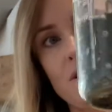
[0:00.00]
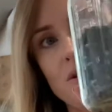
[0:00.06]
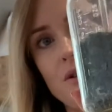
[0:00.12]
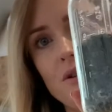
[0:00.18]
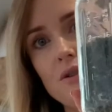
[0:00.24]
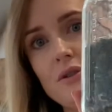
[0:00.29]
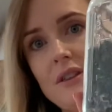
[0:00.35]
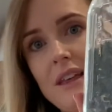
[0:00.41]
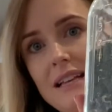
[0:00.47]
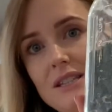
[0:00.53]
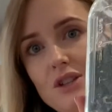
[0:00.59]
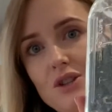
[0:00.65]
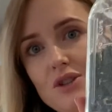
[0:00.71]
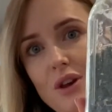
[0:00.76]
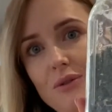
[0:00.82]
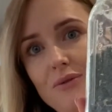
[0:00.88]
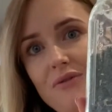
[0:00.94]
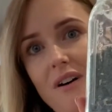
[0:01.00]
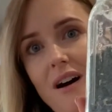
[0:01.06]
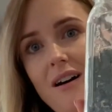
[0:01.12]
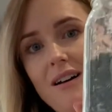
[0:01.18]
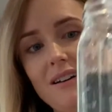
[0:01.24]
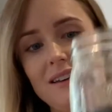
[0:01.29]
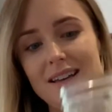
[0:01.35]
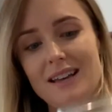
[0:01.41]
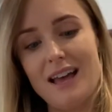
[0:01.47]
So that's it so
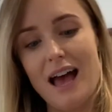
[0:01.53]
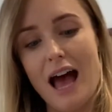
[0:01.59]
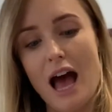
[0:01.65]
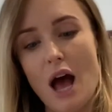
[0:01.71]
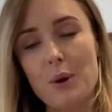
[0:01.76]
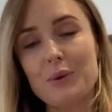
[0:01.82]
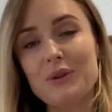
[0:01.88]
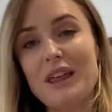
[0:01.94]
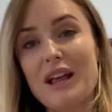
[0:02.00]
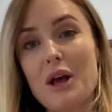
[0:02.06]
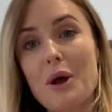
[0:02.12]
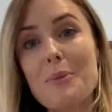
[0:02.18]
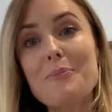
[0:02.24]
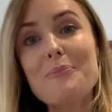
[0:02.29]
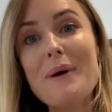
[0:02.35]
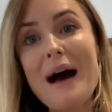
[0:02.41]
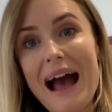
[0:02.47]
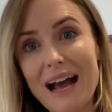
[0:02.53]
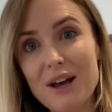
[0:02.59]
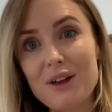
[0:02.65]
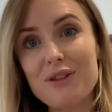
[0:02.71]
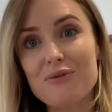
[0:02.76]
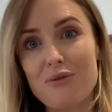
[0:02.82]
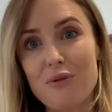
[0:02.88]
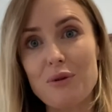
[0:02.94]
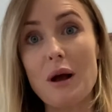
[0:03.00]
far. I will then go back
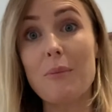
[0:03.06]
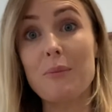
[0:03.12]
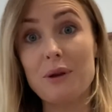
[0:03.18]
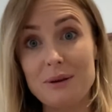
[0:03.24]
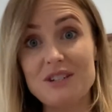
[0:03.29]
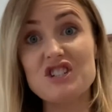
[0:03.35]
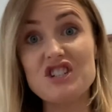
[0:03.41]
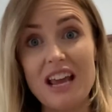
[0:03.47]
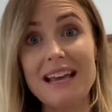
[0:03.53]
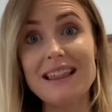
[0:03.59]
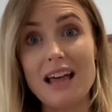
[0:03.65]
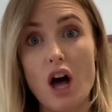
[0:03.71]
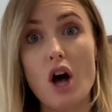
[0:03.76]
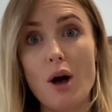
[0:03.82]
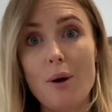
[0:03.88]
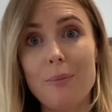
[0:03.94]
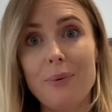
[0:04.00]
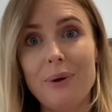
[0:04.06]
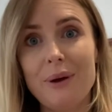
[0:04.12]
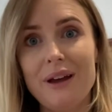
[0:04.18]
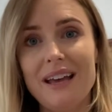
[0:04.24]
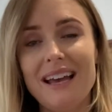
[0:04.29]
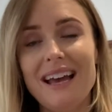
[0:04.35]
through, I'm going to shake that up,